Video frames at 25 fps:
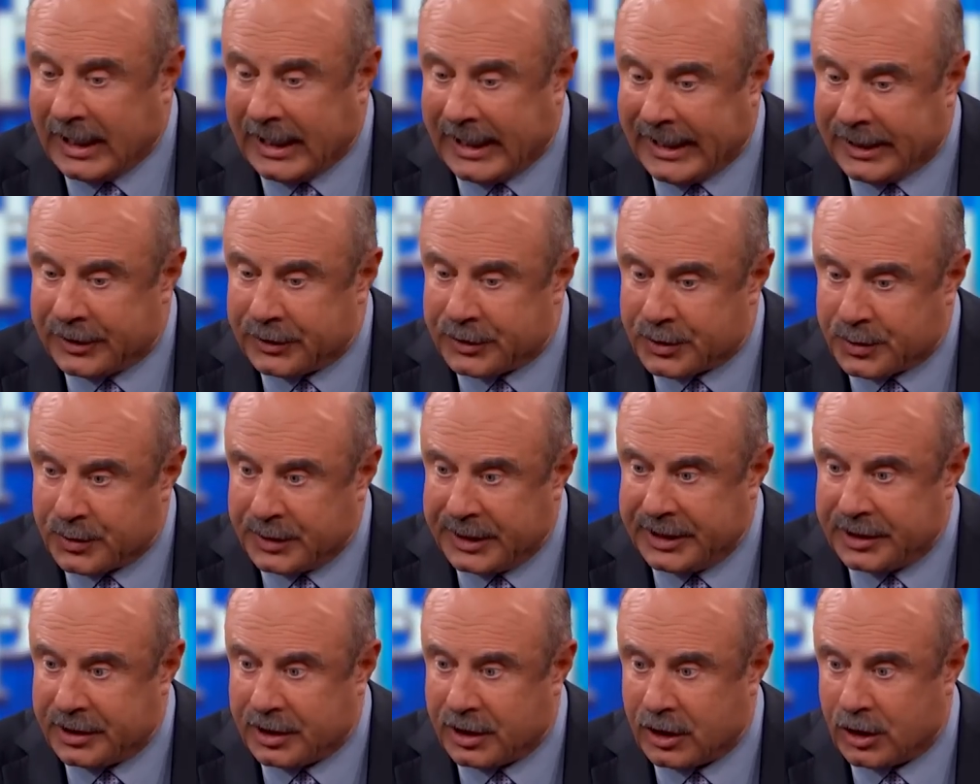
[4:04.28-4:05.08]
and
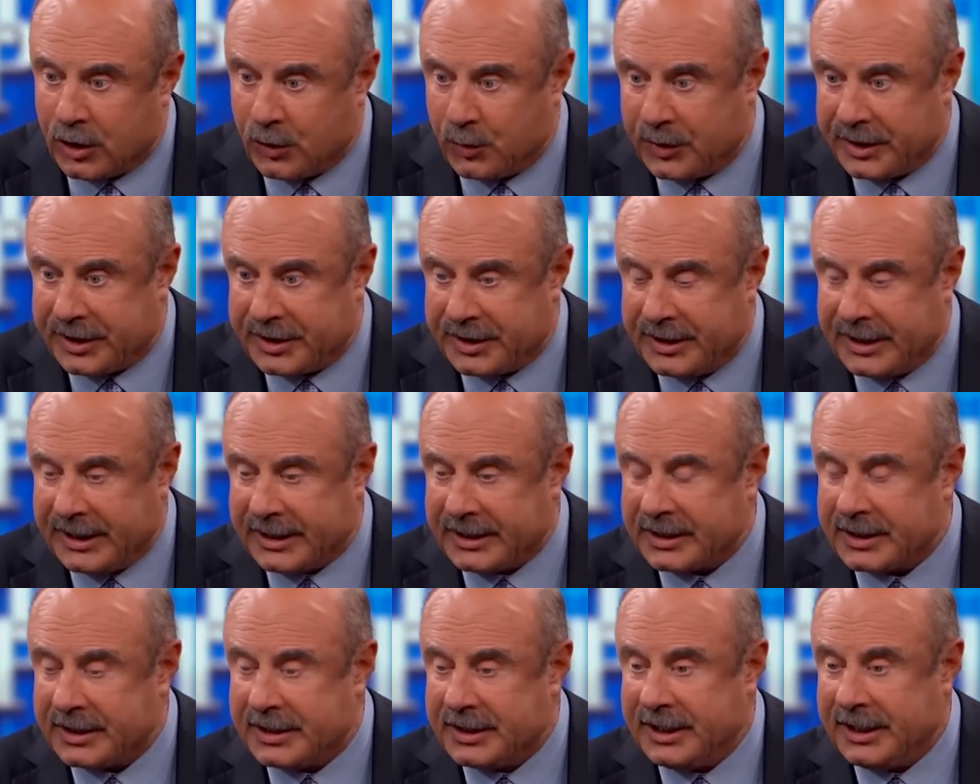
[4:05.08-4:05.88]
treat her with
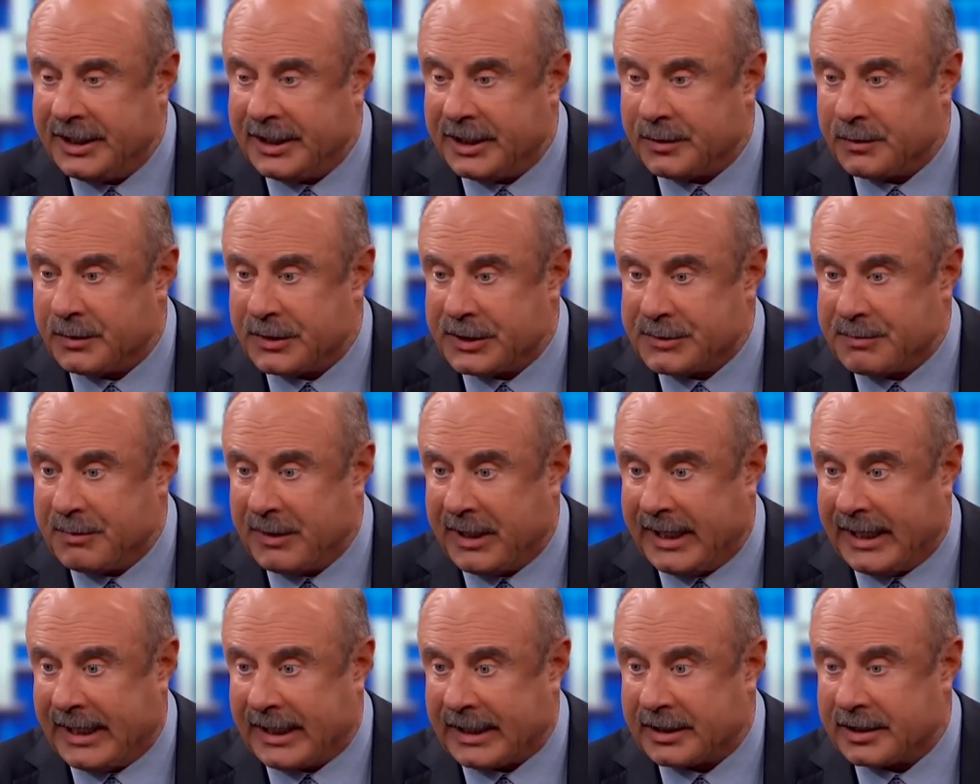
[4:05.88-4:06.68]
dignity and
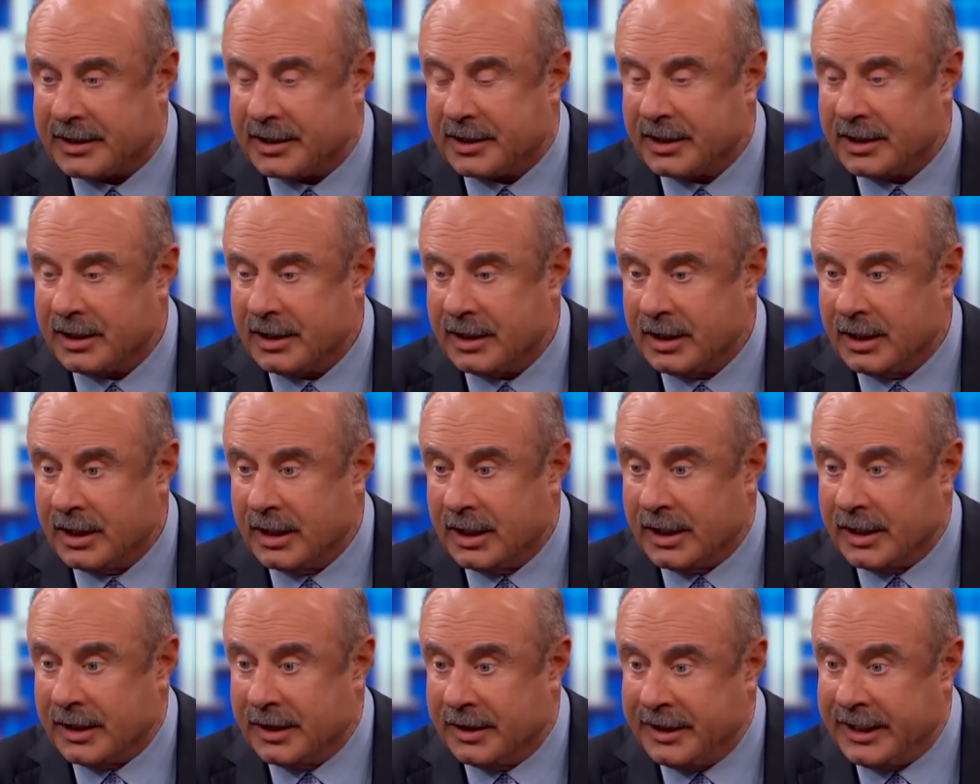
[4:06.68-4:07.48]
respect,
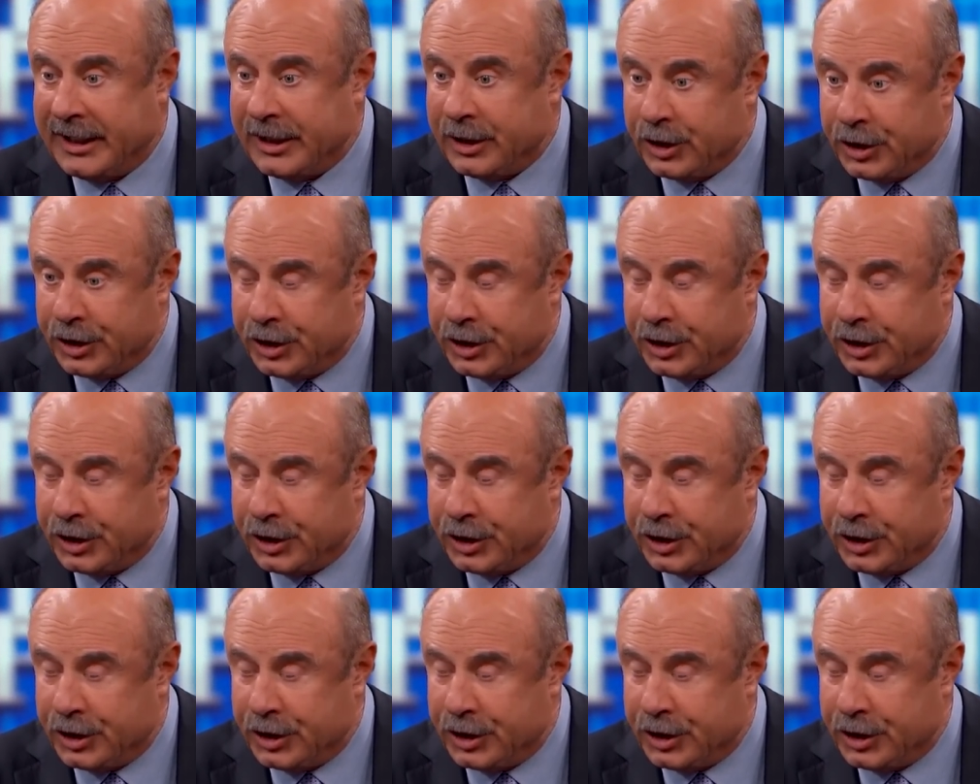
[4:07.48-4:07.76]
then